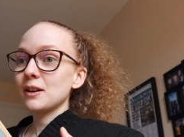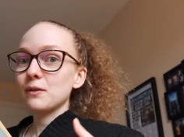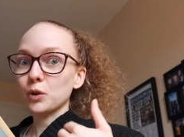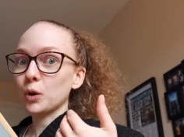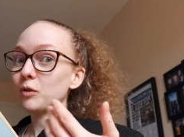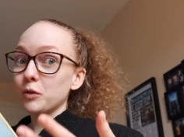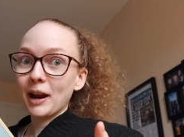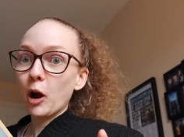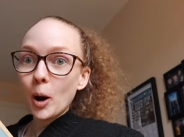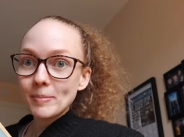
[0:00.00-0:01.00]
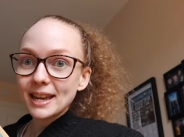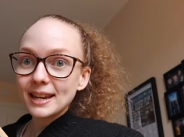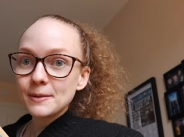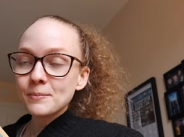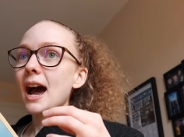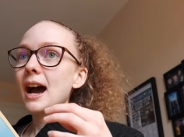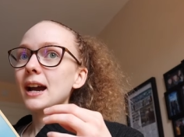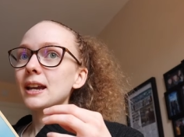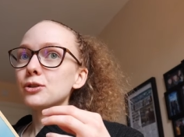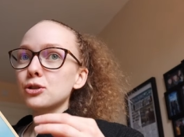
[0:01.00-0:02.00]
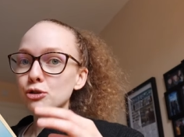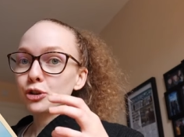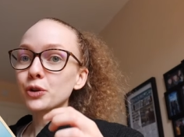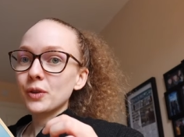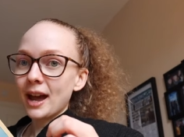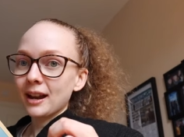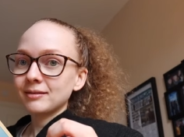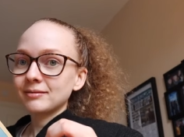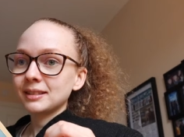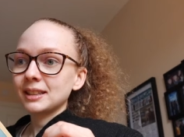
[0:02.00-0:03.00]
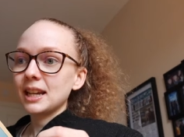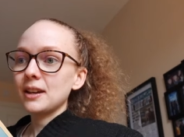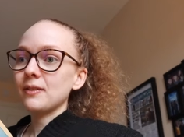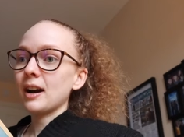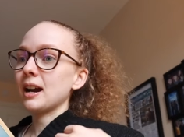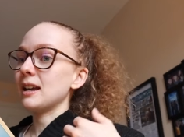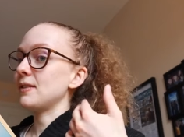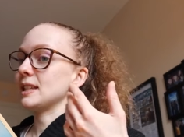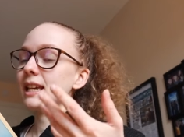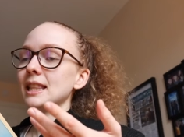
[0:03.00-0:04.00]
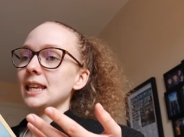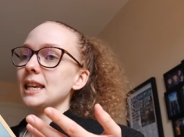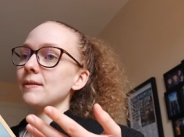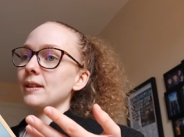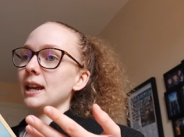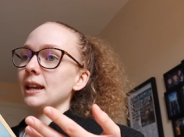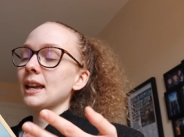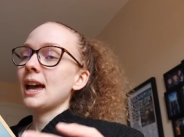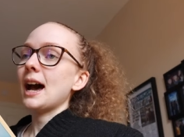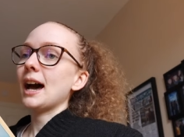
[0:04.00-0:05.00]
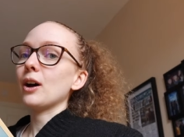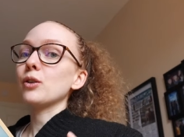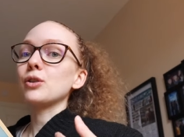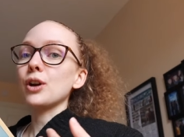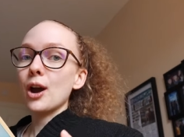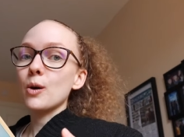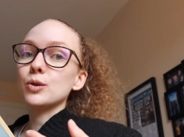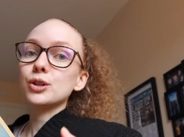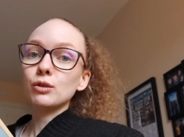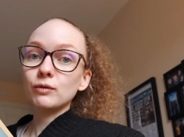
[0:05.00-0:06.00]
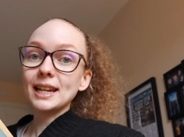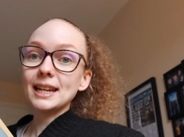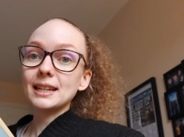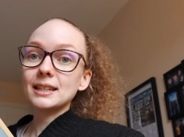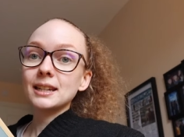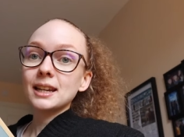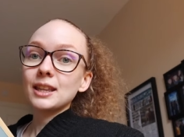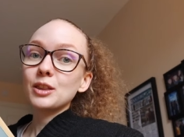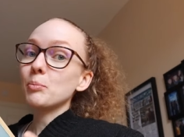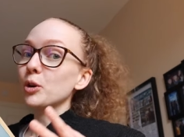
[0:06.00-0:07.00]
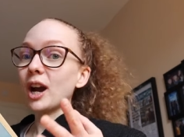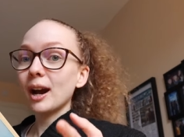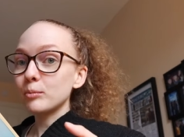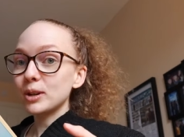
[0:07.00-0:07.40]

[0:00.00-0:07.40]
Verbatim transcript: For, for my hobby, I struggle then if I if it's hit the evening and I'll go to read the book I'm